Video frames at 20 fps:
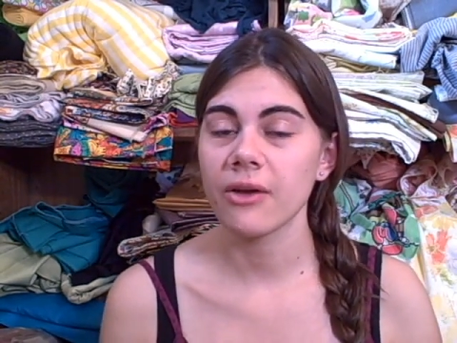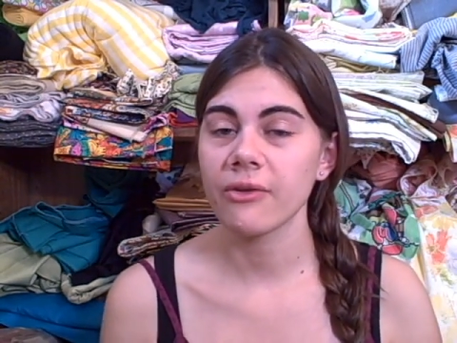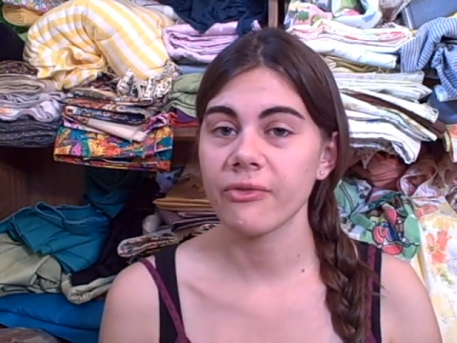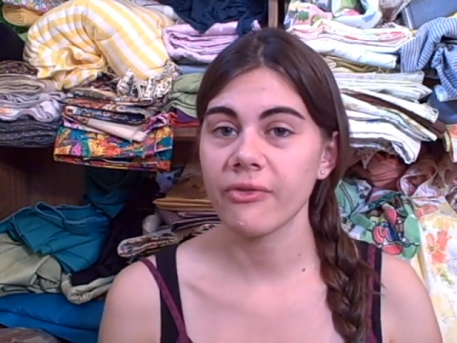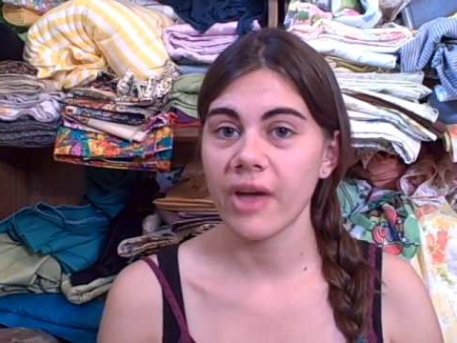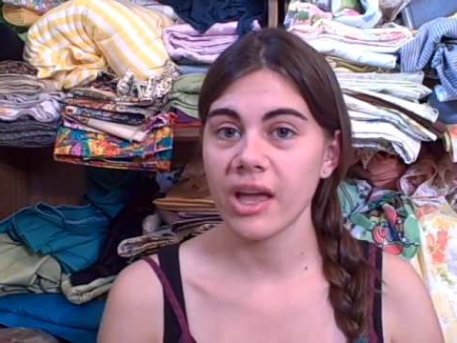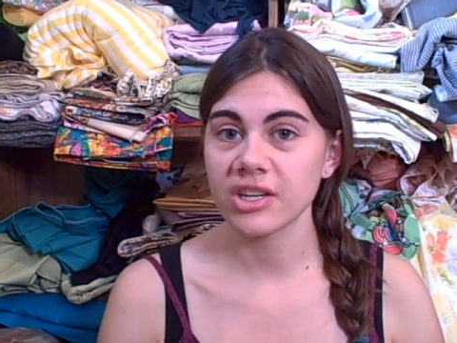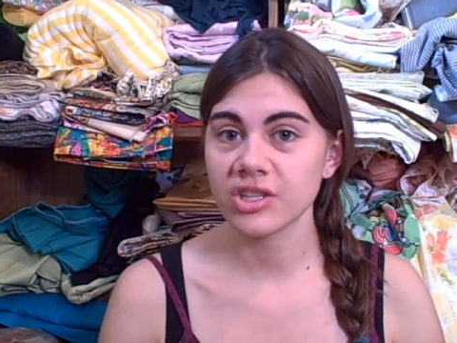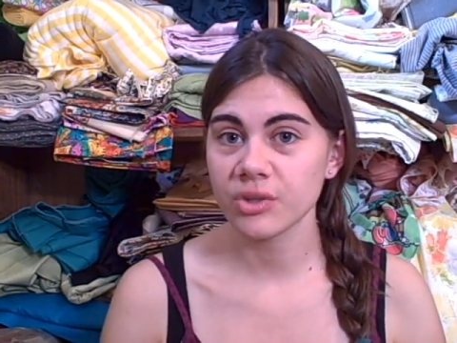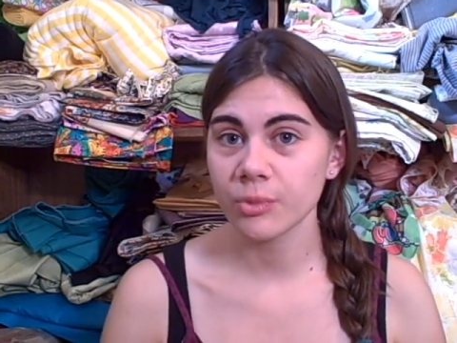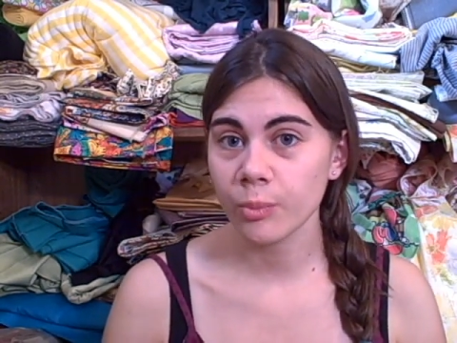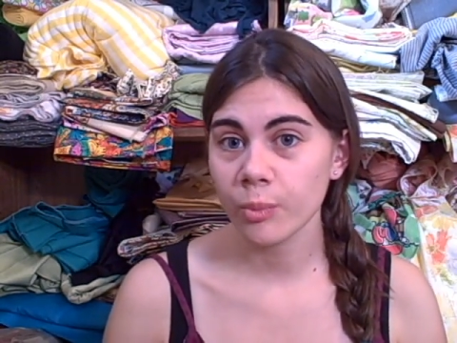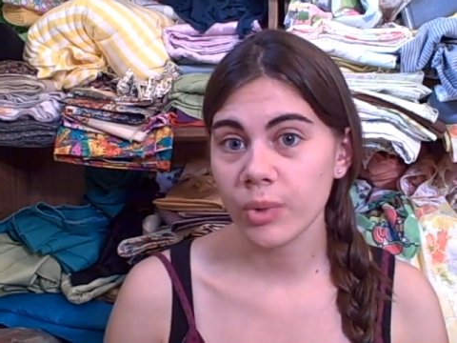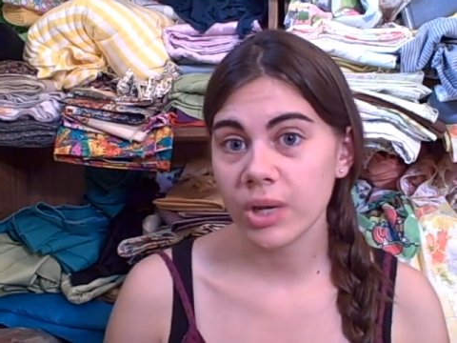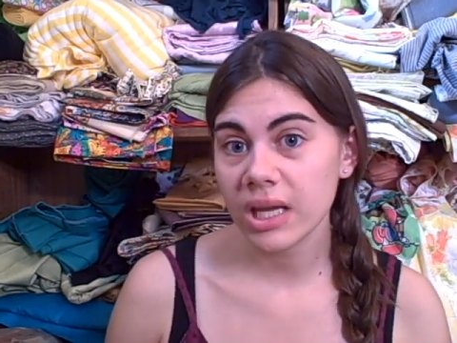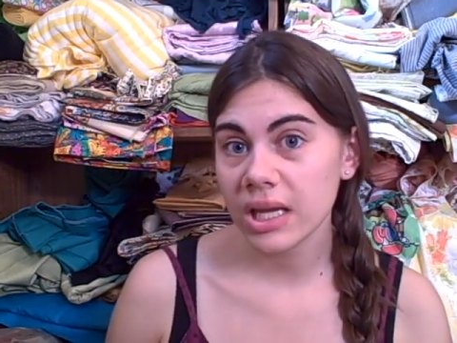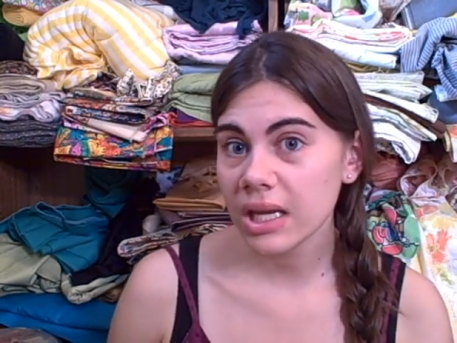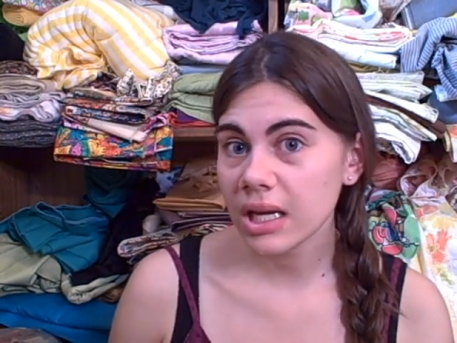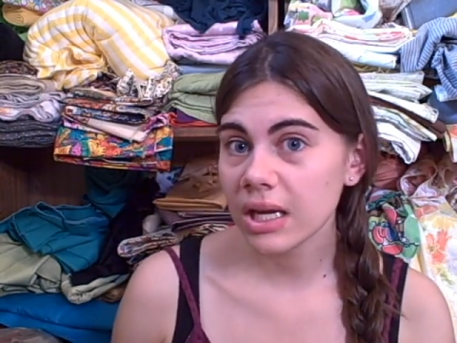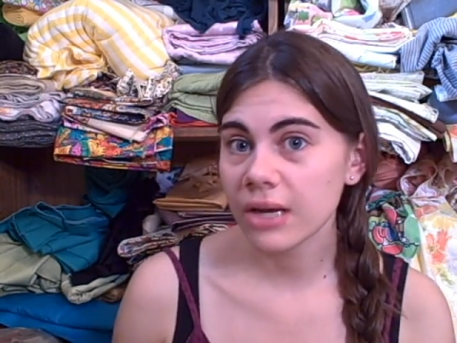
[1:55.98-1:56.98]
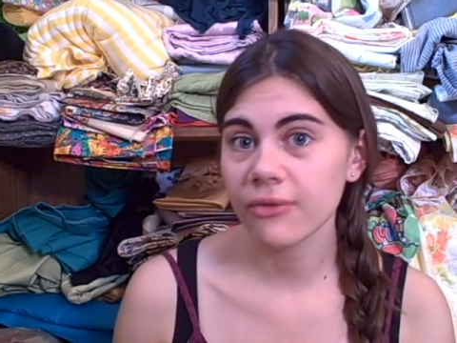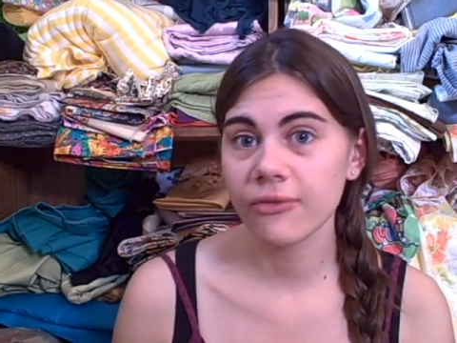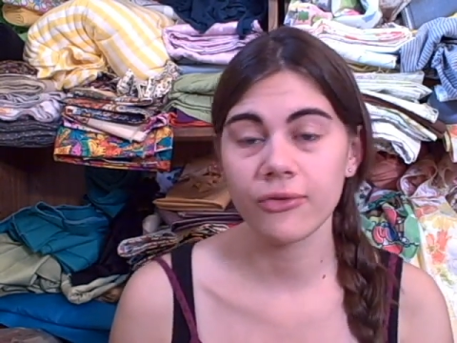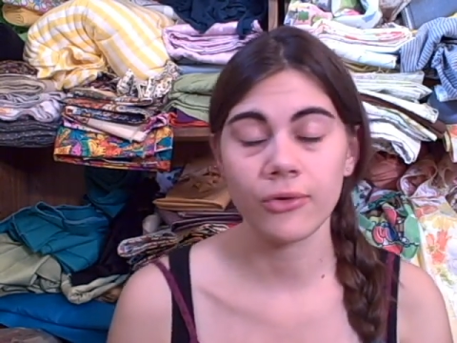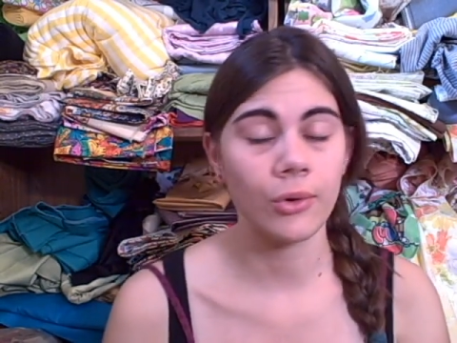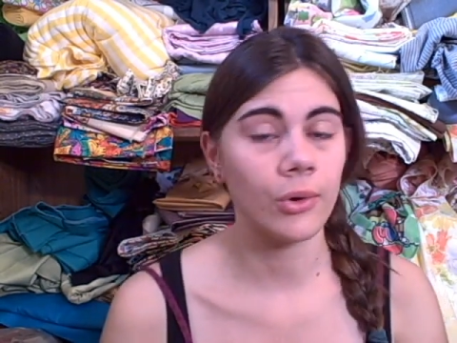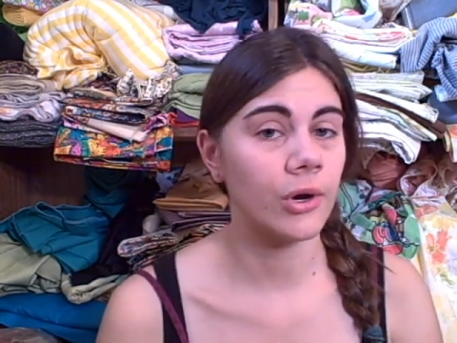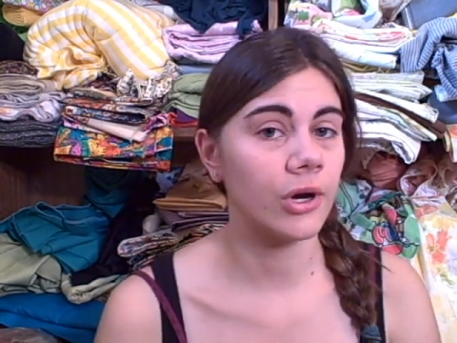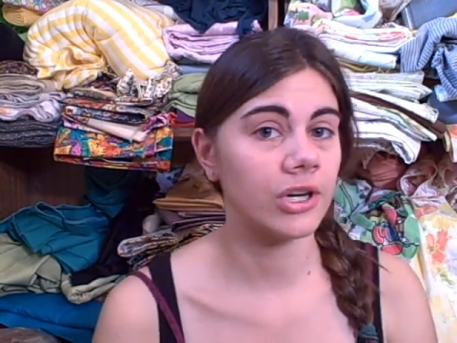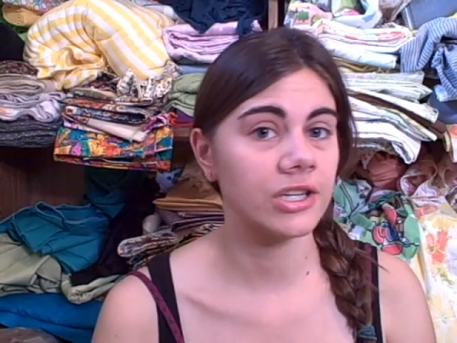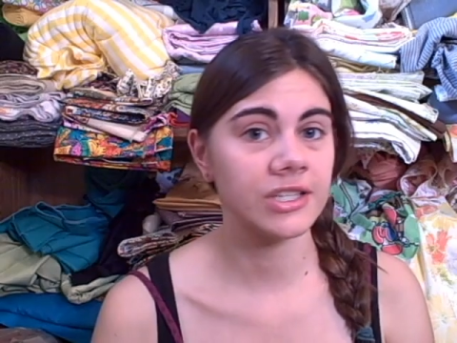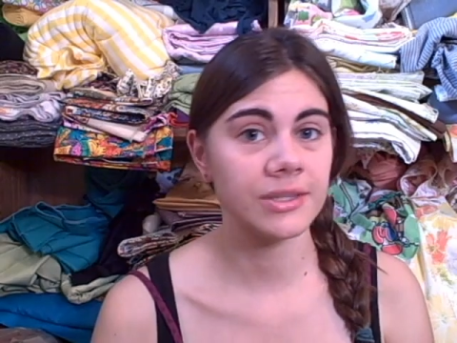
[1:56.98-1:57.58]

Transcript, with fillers: Fashion Week for